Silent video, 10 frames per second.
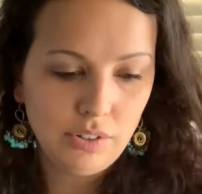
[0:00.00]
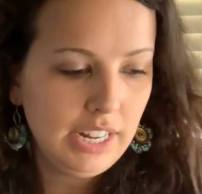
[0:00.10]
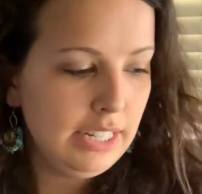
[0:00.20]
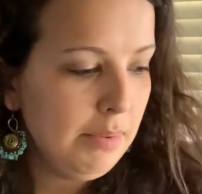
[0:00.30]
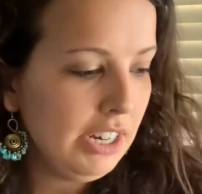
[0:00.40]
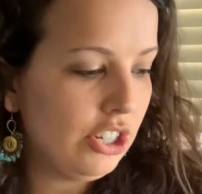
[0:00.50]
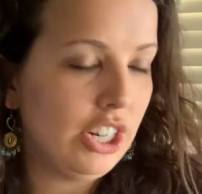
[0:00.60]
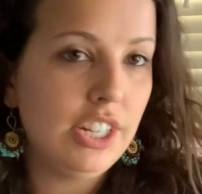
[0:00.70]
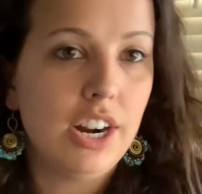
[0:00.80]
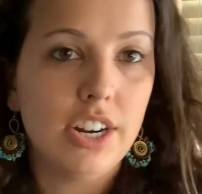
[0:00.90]
let's make
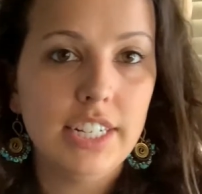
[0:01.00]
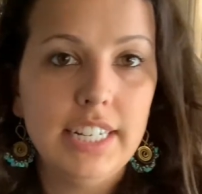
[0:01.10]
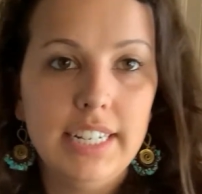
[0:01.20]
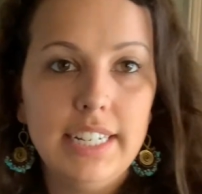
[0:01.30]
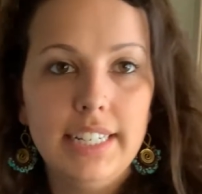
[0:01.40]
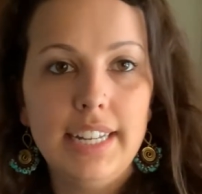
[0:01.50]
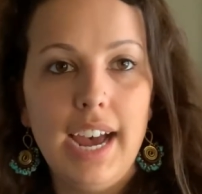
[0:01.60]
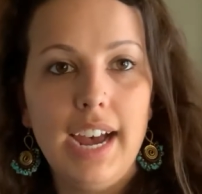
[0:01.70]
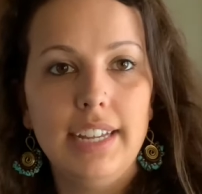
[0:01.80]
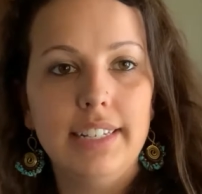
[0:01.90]
sure that our sentence
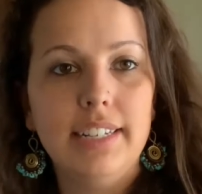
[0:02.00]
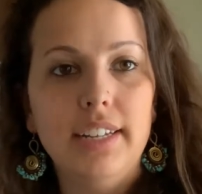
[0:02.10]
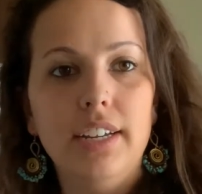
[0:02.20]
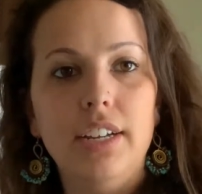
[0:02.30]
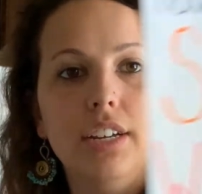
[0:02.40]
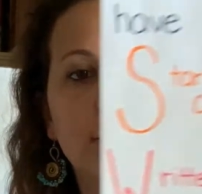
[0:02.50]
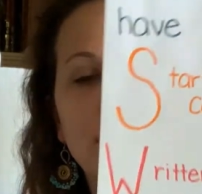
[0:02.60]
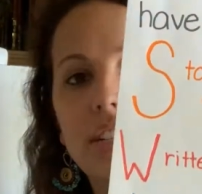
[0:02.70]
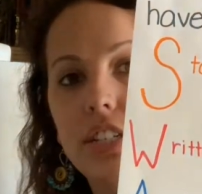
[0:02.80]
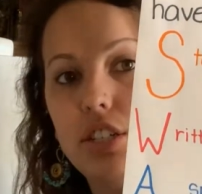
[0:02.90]
has
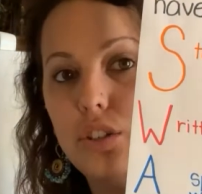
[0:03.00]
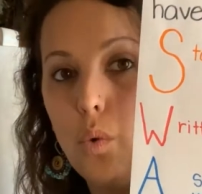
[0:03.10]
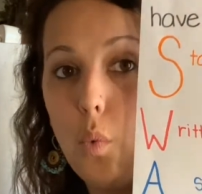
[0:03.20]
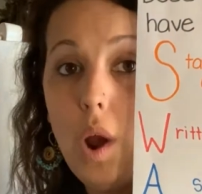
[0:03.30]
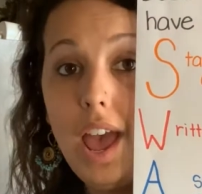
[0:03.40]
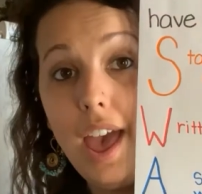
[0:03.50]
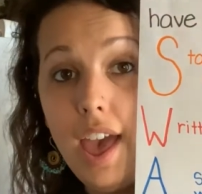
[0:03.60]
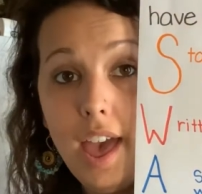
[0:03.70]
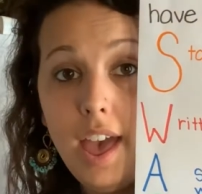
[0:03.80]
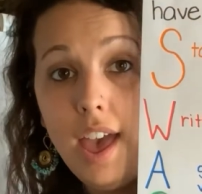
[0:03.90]

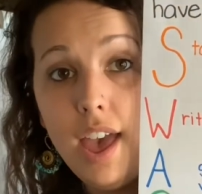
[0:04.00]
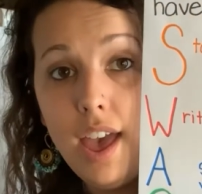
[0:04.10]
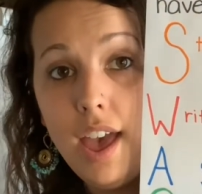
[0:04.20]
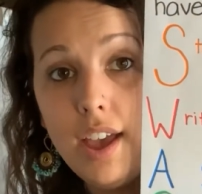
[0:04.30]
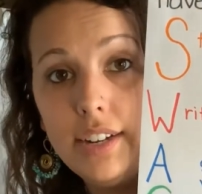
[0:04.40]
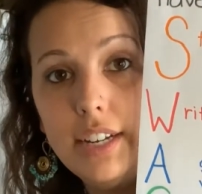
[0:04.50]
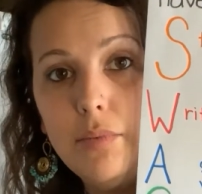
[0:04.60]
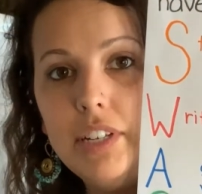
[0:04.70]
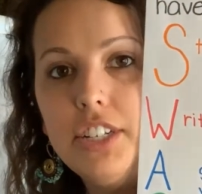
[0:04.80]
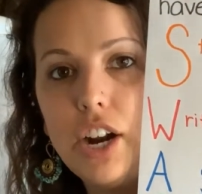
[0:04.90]
swag. Did
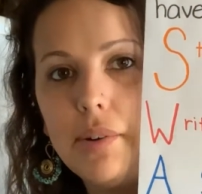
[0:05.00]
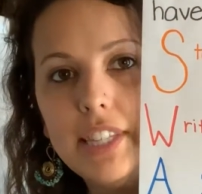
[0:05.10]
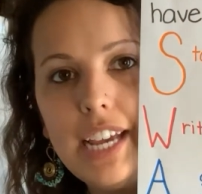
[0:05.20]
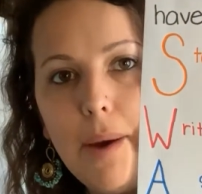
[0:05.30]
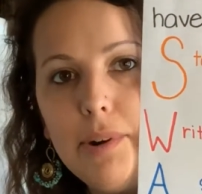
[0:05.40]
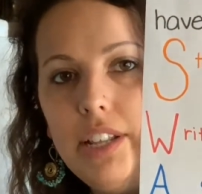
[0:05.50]
we start with a capital